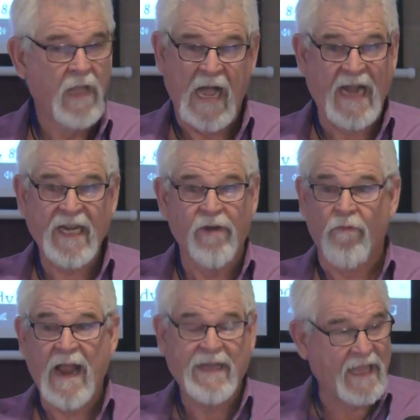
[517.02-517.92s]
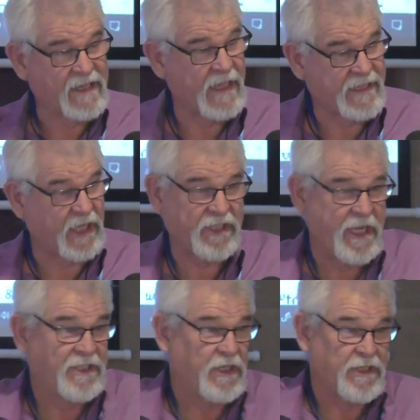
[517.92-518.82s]
I didn't write that. That's
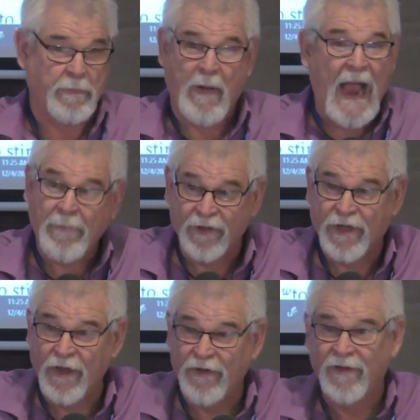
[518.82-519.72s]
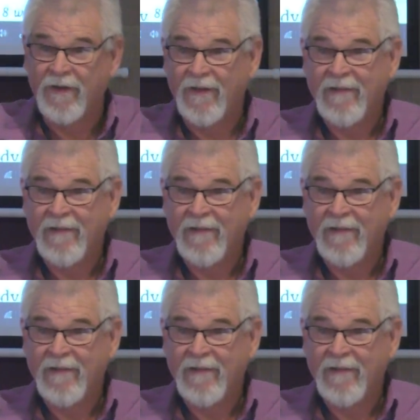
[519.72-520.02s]
just the Bible, dude.